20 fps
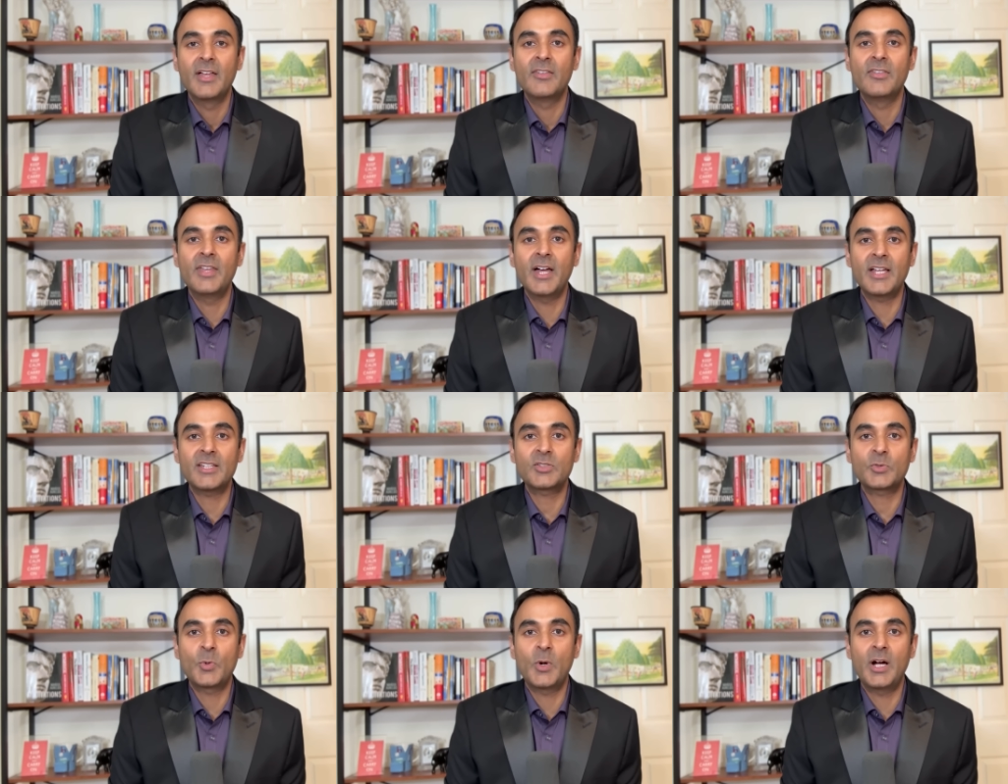
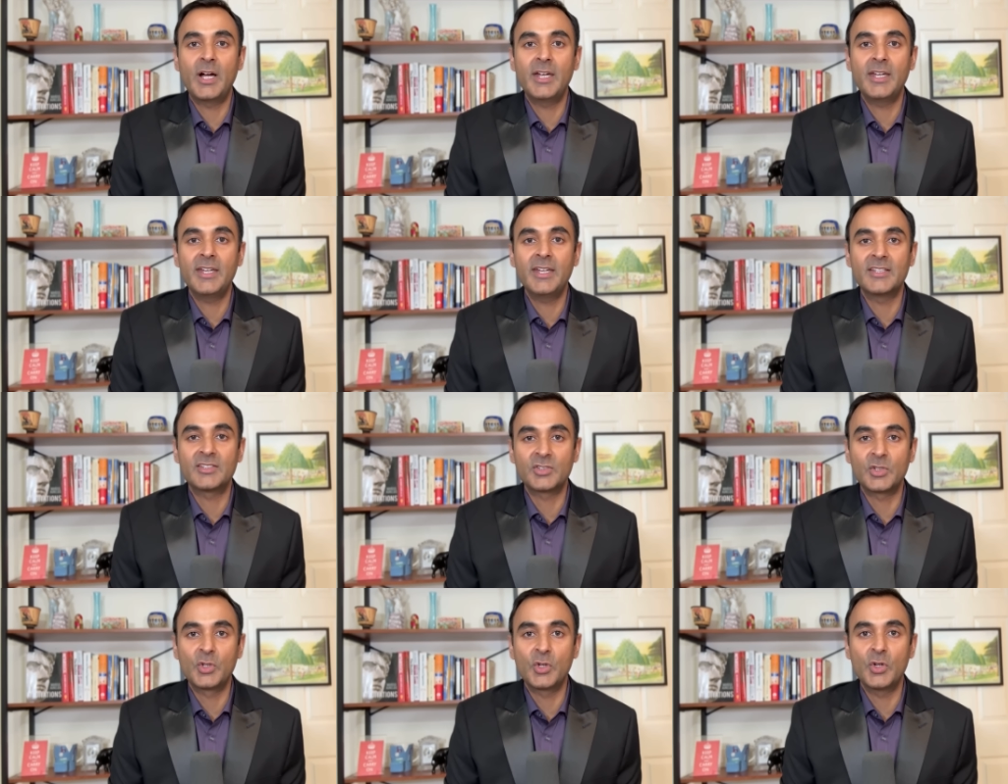That's why
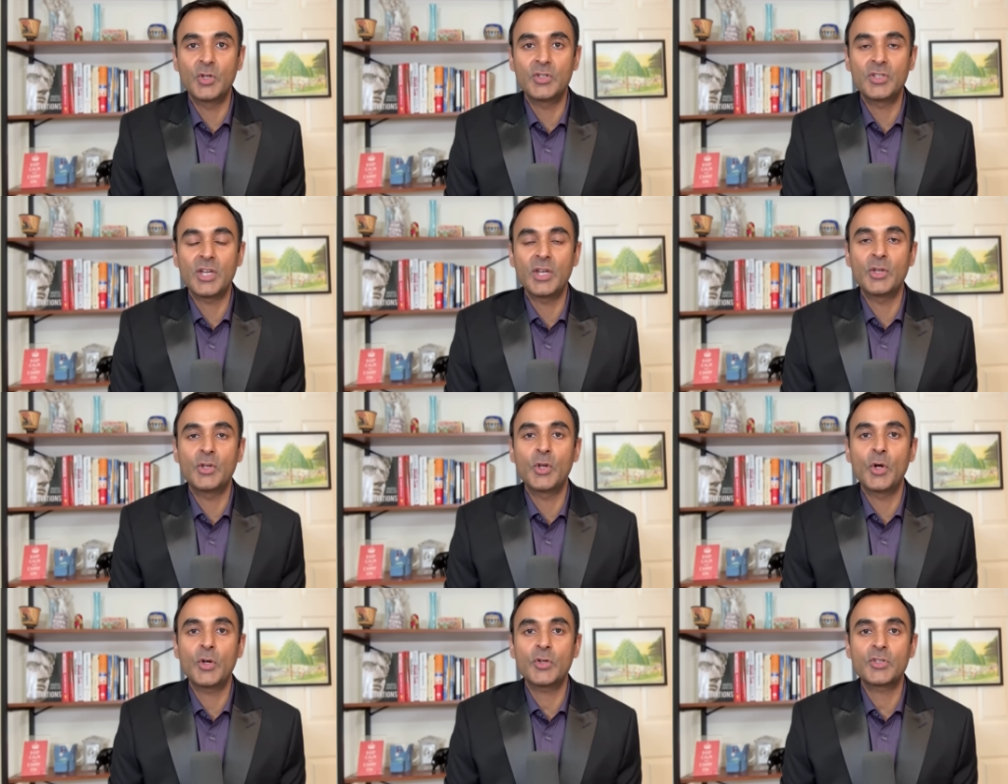it's good
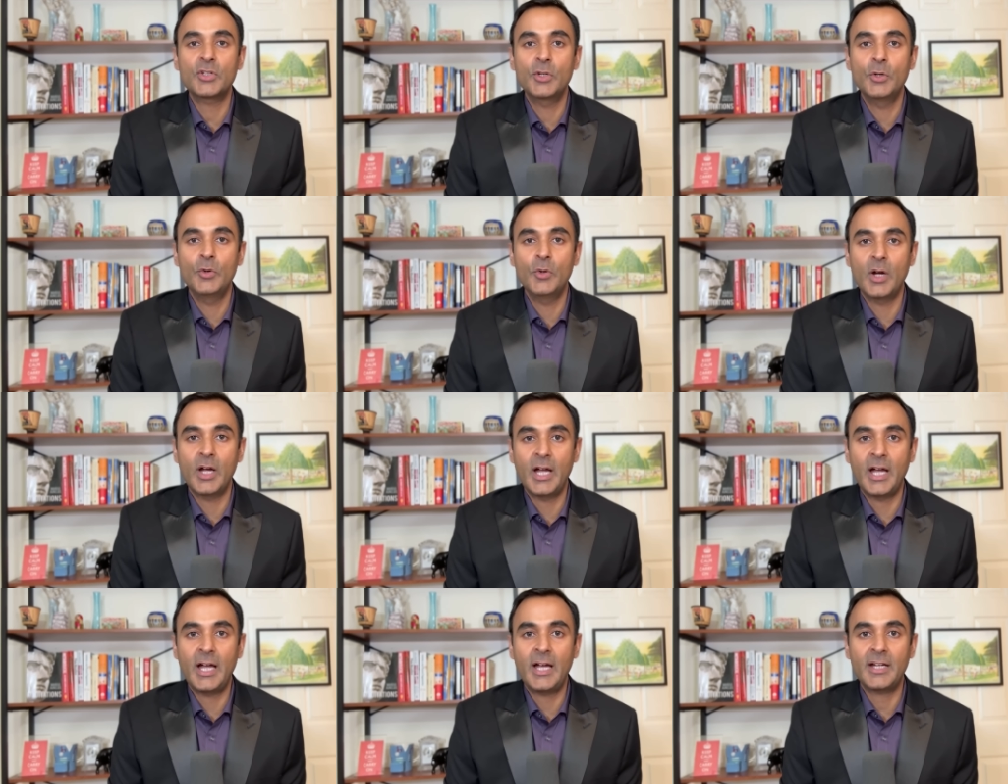not
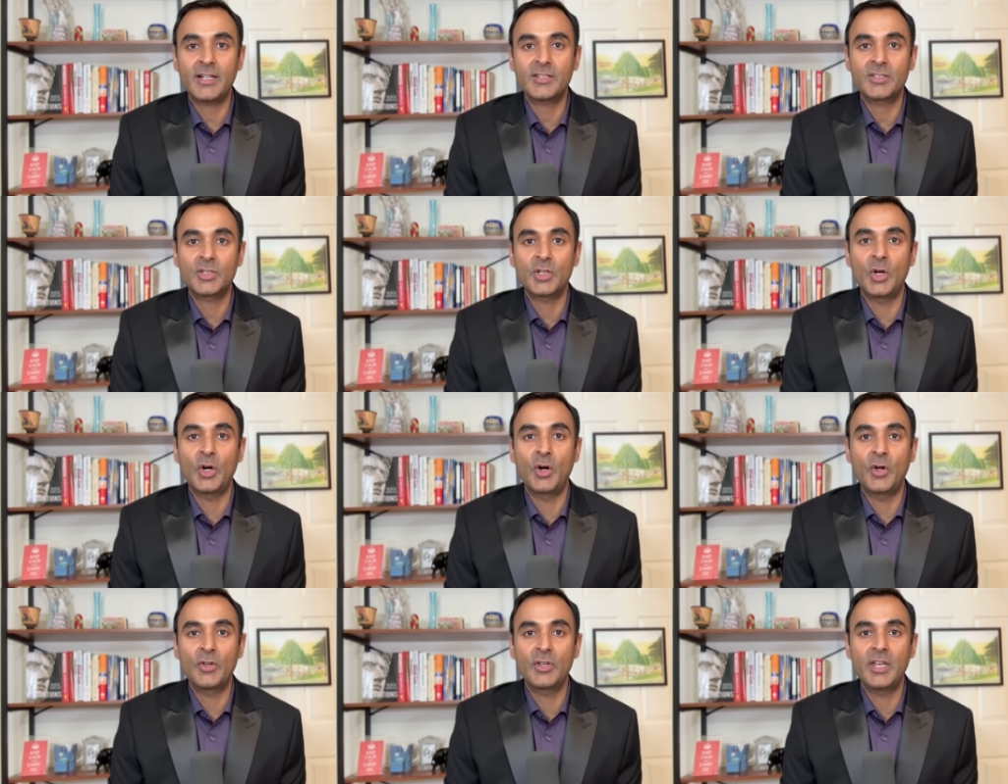to act
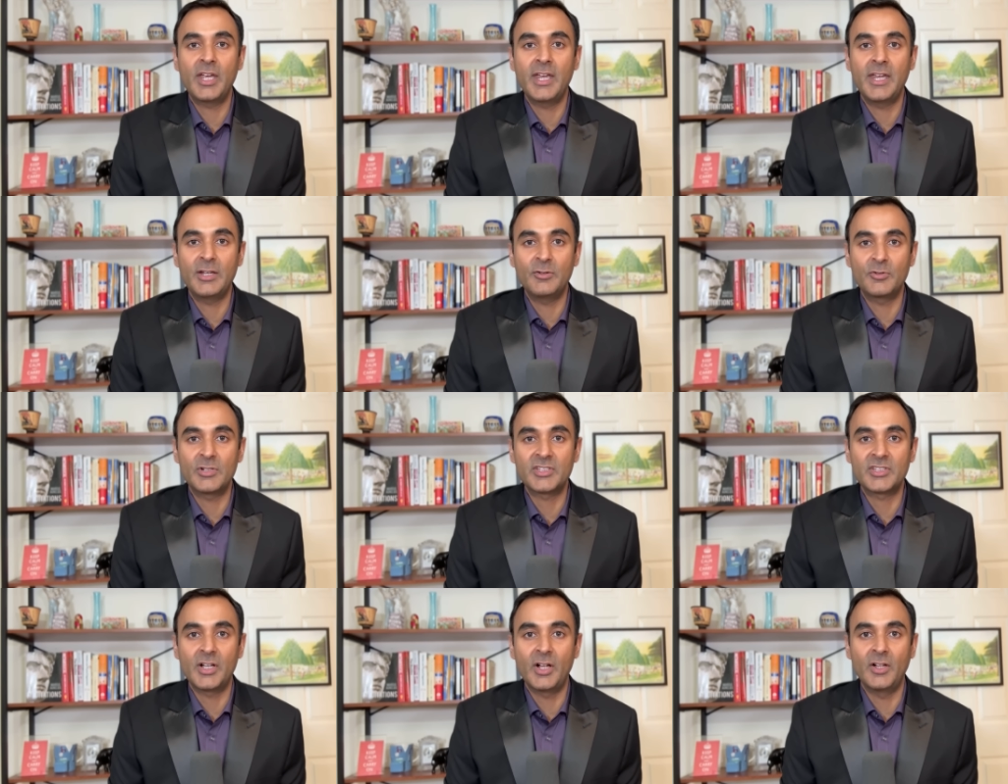on a
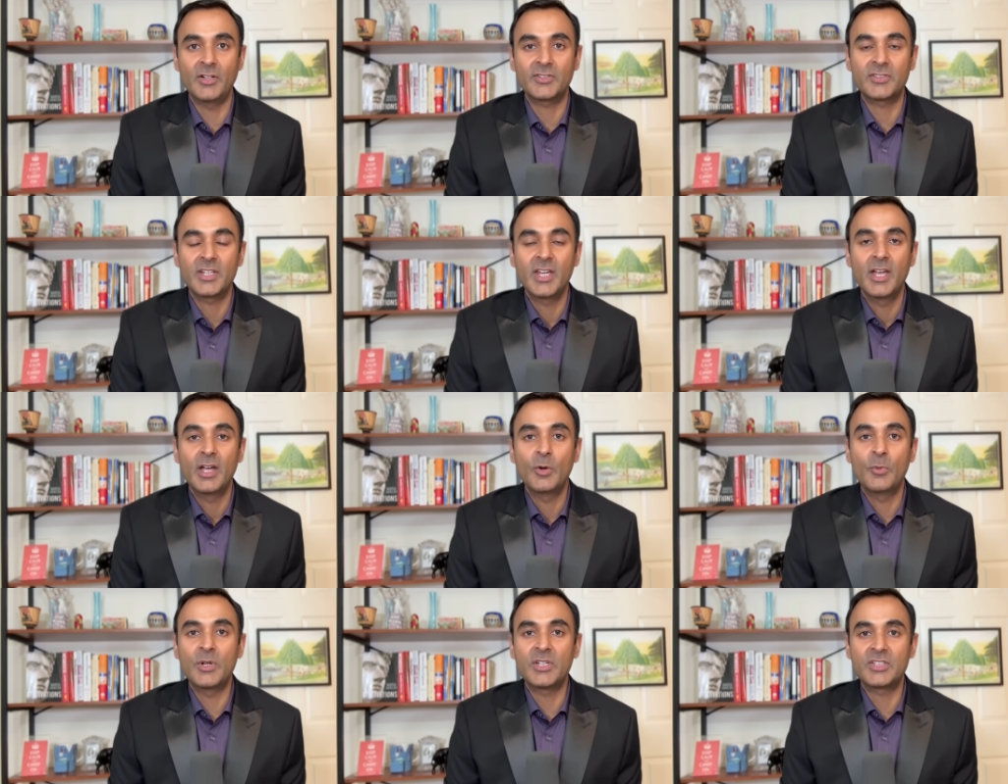result
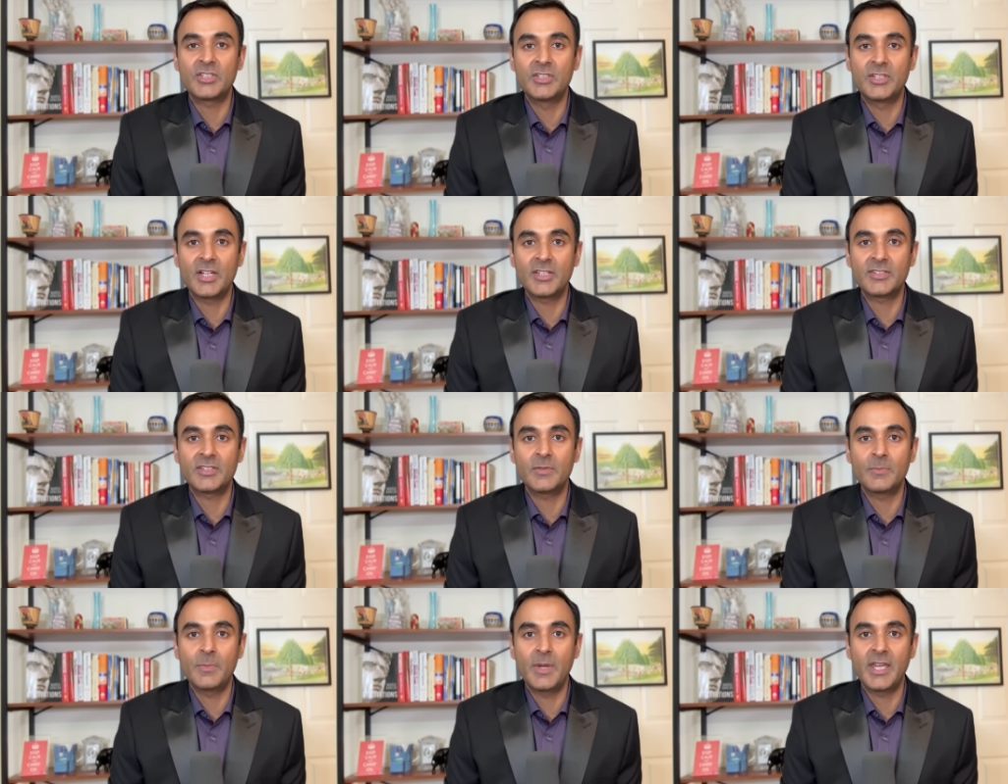which
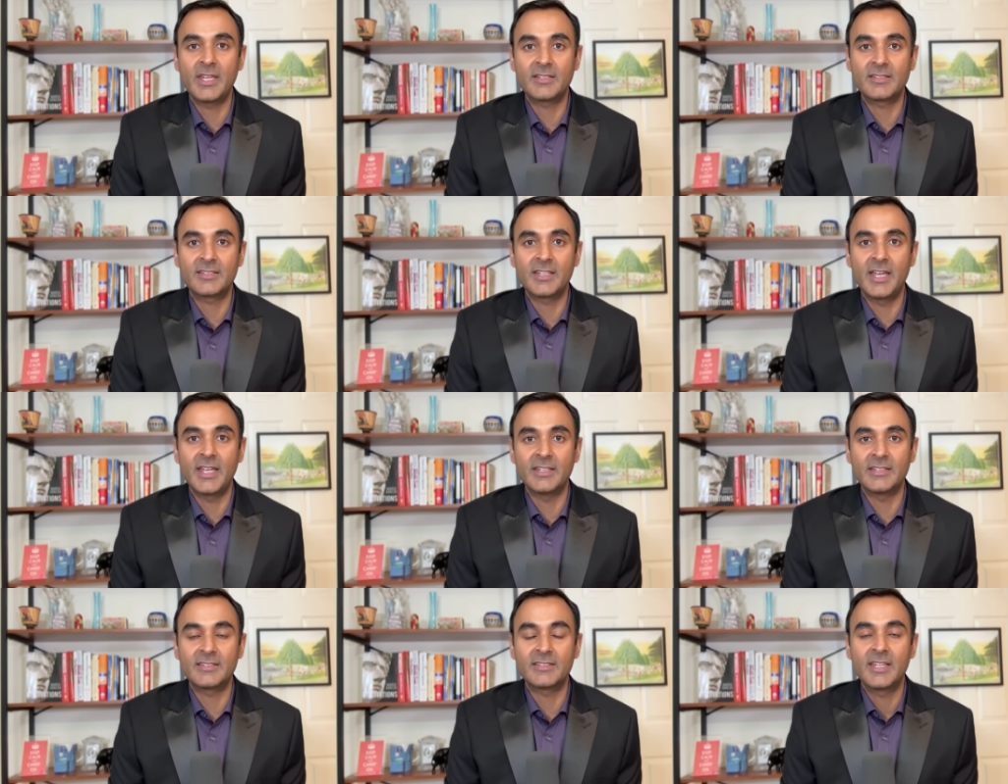doesn't make
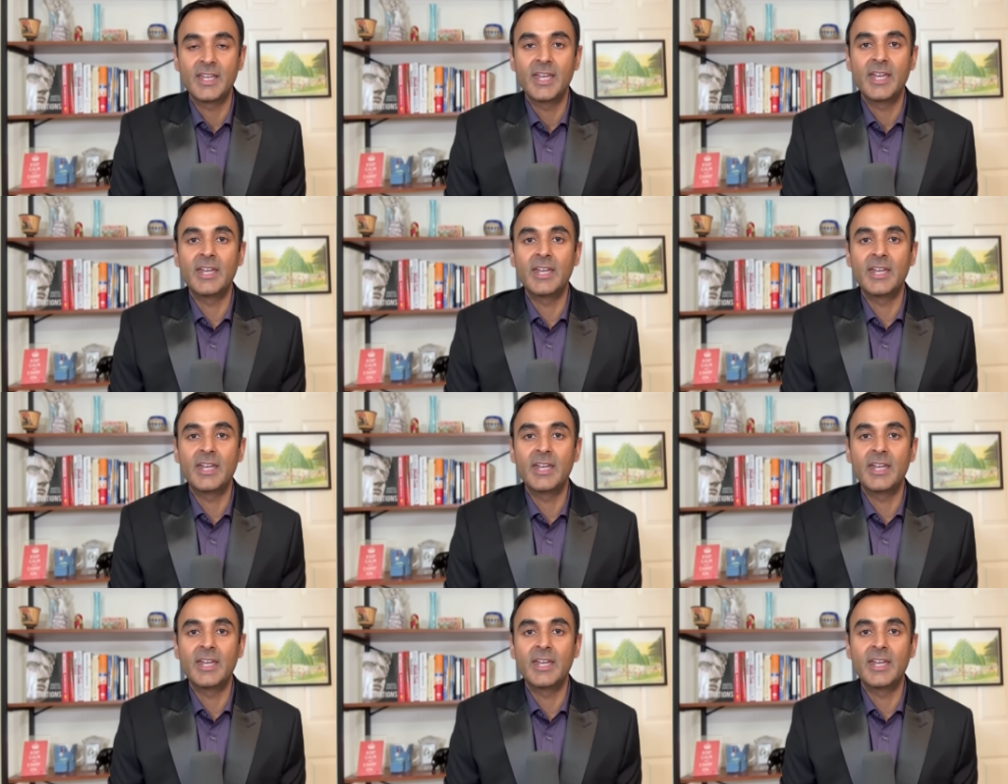sense.